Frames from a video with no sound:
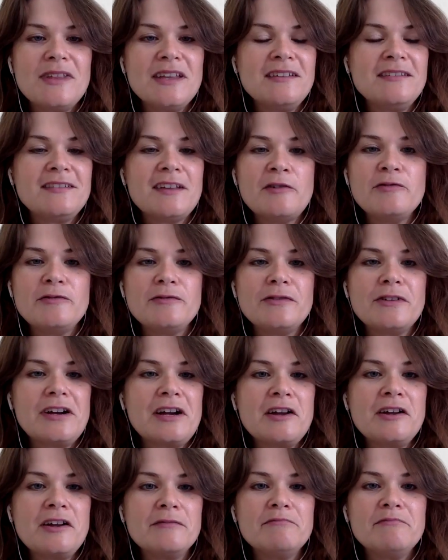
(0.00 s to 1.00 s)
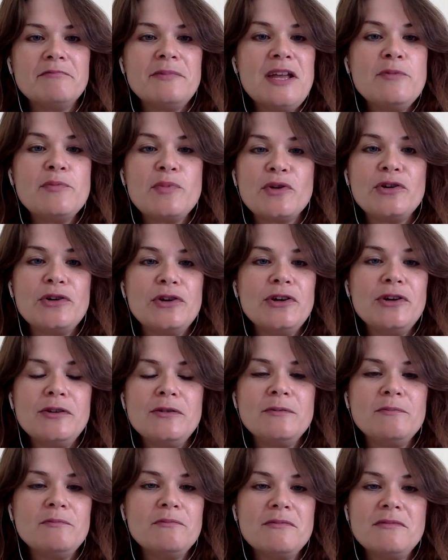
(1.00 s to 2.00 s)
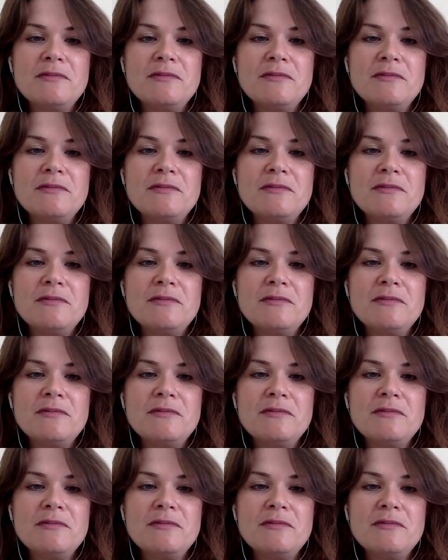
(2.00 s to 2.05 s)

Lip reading: the suffering people who